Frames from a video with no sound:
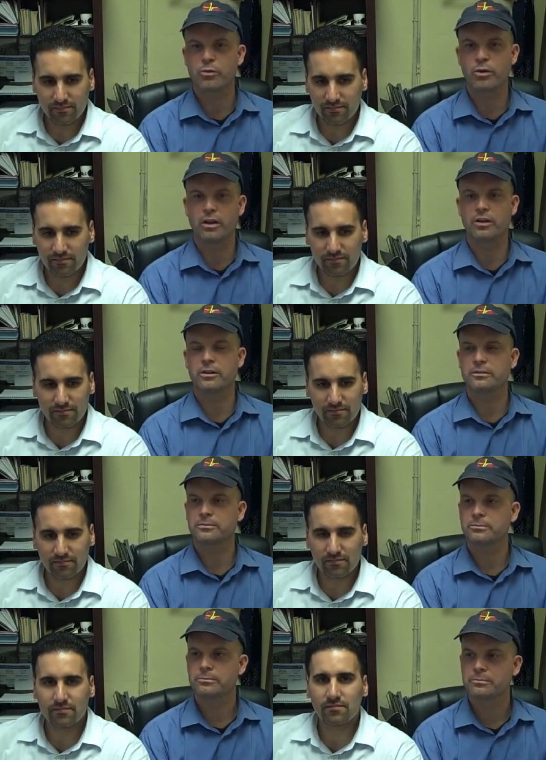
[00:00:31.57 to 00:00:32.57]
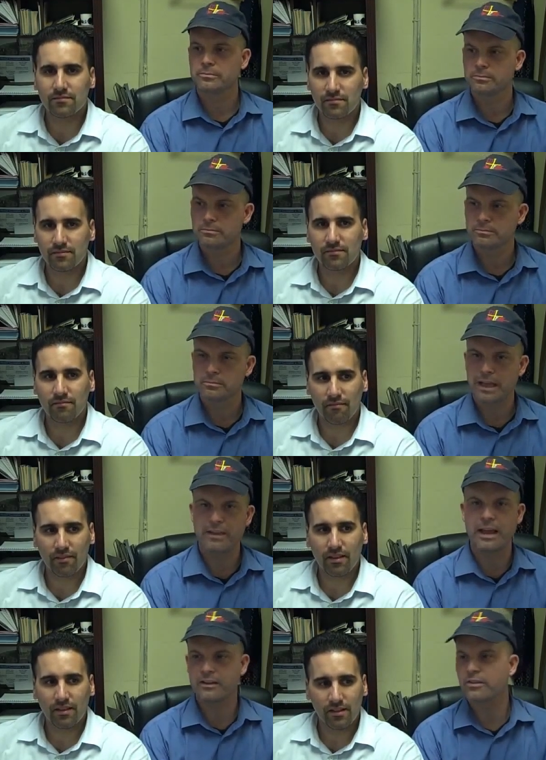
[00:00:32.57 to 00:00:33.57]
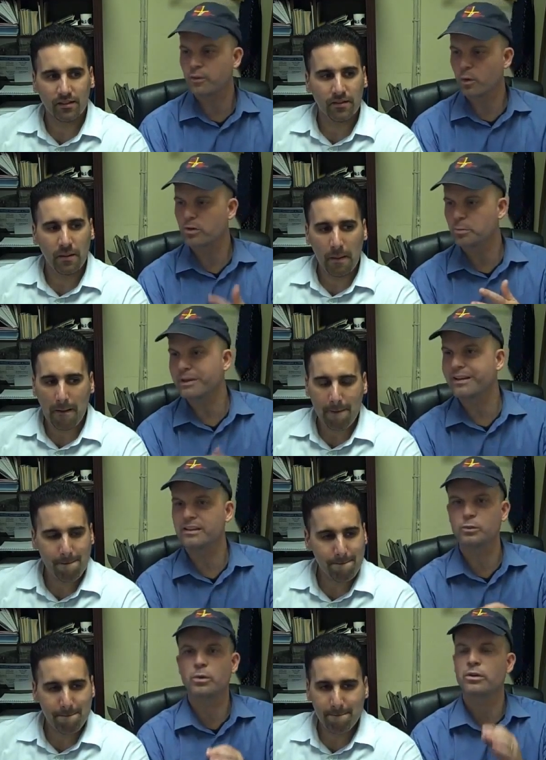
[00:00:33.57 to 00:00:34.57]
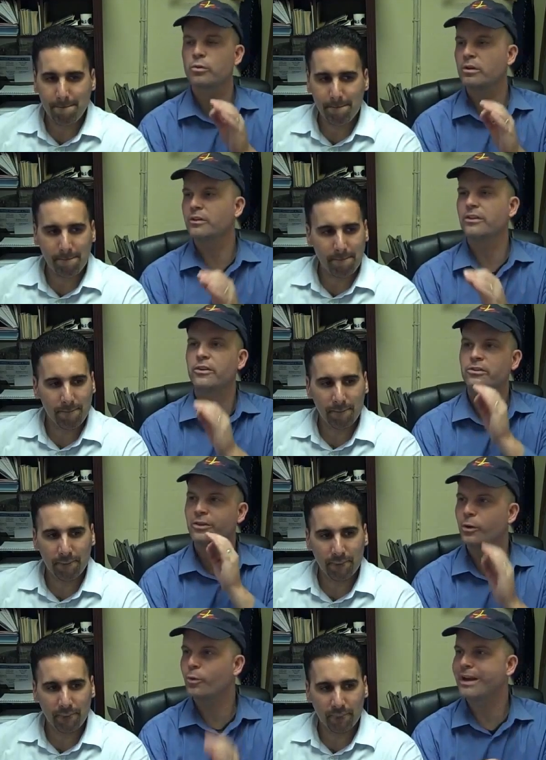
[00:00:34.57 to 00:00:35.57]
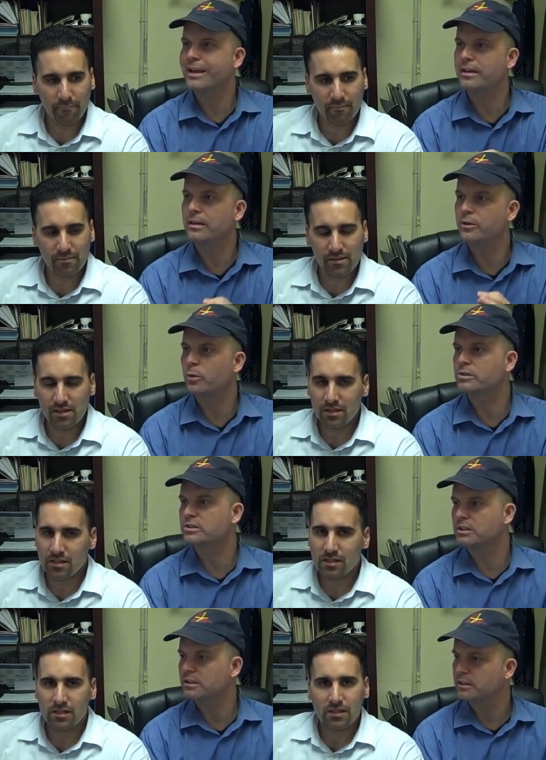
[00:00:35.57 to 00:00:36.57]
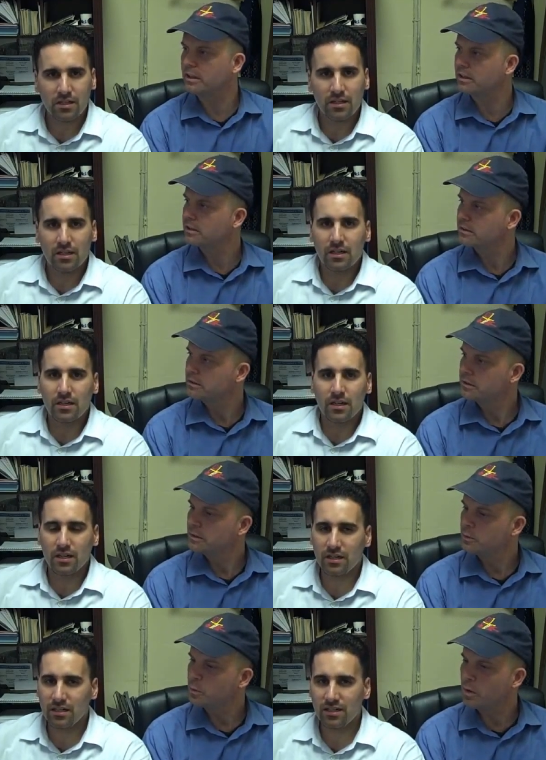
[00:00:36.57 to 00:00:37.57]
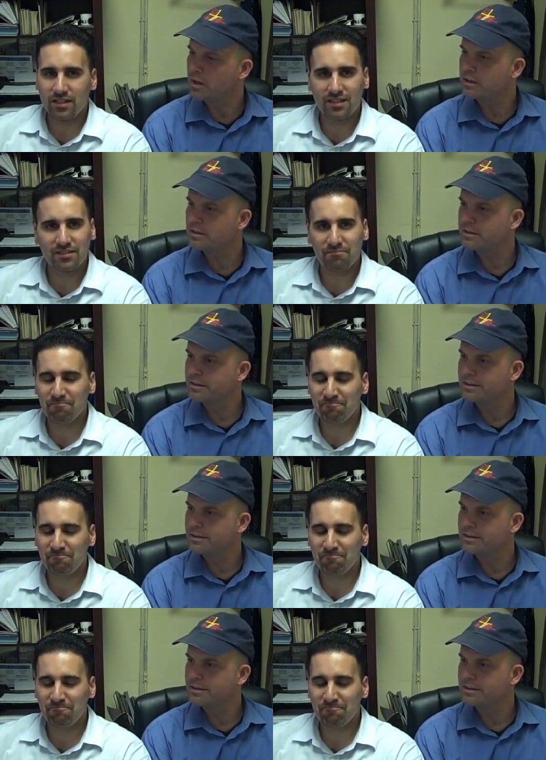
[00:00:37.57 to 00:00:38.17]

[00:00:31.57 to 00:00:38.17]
Speaker 1: Thriller. And that's, of course, because we're thrilled that there's no rain in New York City today. What?